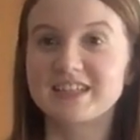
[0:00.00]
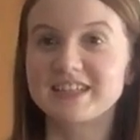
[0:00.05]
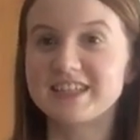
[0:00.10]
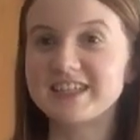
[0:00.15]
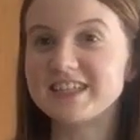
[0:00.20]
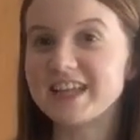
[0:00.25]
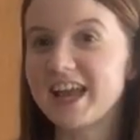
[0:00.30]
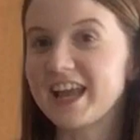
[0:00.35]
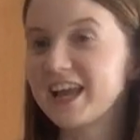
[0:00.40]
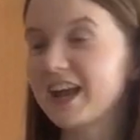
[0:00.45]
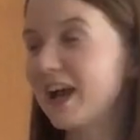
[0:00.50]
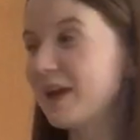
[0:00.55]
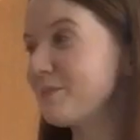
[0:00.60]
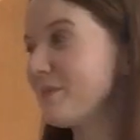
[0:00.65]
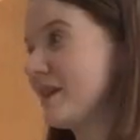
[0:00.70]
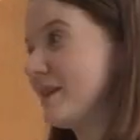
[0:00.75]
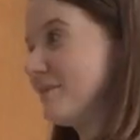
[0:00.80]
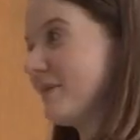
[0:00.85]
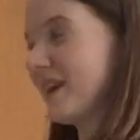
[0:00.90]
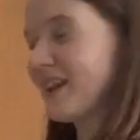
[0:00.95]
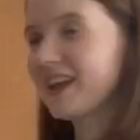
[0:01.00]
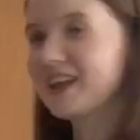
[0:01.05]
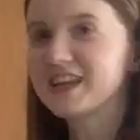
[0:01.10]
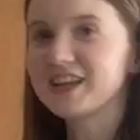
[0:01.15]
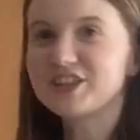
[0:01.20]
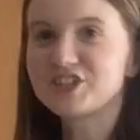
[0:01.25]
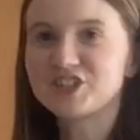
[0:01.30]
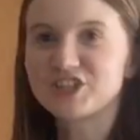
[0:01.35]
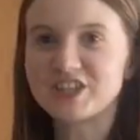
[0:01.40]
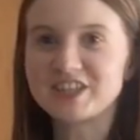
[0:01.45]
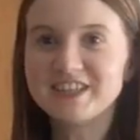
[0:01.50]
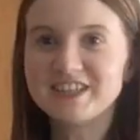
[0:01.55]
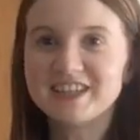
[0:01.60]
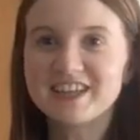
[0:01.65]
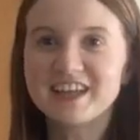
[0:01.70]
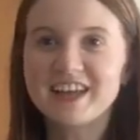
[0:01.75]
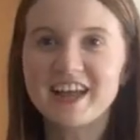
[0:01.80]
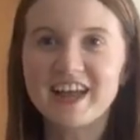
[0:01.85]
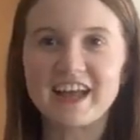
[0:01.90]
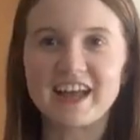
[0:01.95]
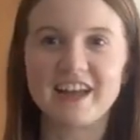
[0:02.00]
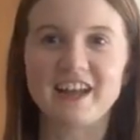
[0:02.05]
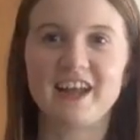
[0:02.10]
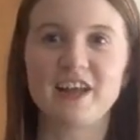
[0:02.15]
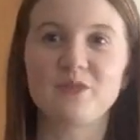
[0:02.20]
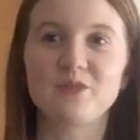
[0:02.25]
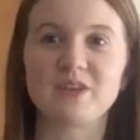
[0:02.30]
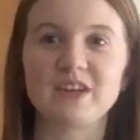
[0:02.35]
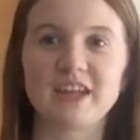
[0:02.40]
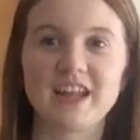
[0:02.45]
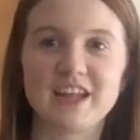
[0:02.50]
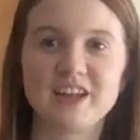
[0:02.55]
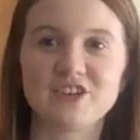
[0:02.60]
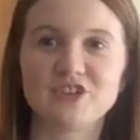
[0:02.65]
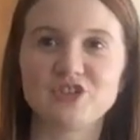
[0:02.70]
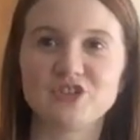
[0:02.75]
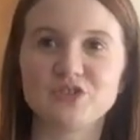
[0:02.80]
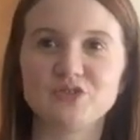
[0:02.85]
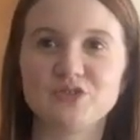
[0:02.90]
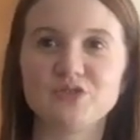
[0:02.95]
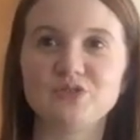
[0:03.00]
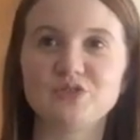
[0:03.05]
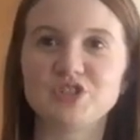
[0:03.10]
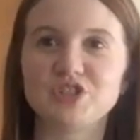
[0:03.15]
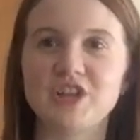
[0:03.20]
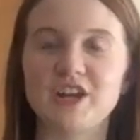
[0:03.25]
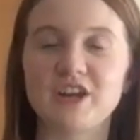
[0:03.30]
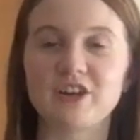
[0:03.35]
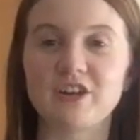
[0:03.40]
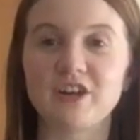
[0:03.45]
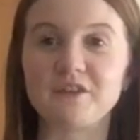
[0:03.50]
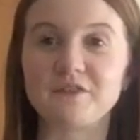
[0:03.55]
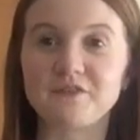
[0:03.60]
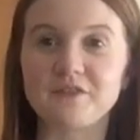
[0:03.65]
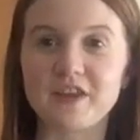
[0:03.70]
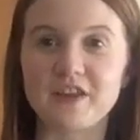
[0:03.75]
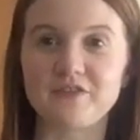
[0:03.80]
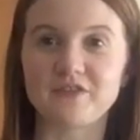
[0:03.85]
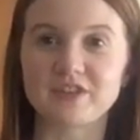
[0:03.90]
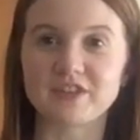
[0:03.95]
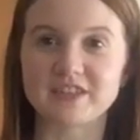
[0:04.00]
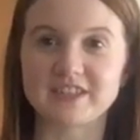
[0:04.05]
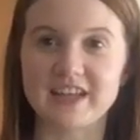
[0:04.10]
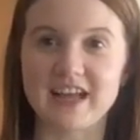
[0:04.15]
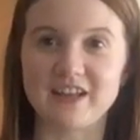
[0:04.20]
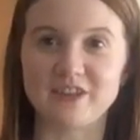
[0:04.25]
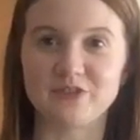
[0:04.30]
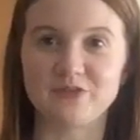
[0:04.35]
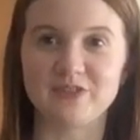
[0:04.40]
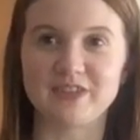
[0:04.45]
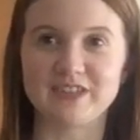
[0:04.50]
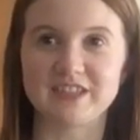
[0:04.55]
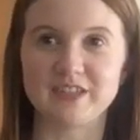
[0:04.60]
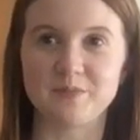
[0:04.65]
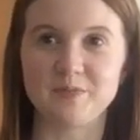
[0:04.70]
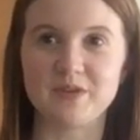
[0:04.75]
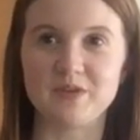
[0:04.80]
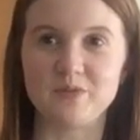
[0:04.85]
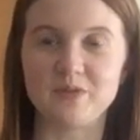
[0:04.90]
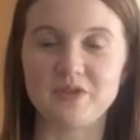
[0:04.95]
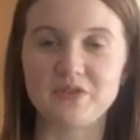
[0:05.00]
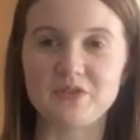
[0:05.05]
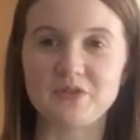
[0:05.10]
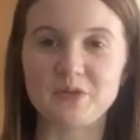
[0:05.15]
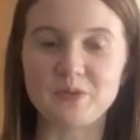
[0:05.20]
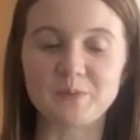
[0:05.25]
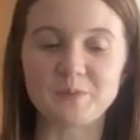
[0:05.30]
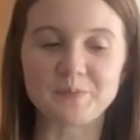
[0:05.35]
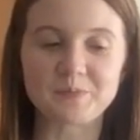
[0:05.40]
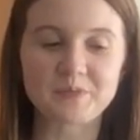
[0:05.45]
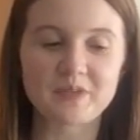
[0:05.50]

Today I'm in my kitchen and I would like to share a favorite salad recipe with you.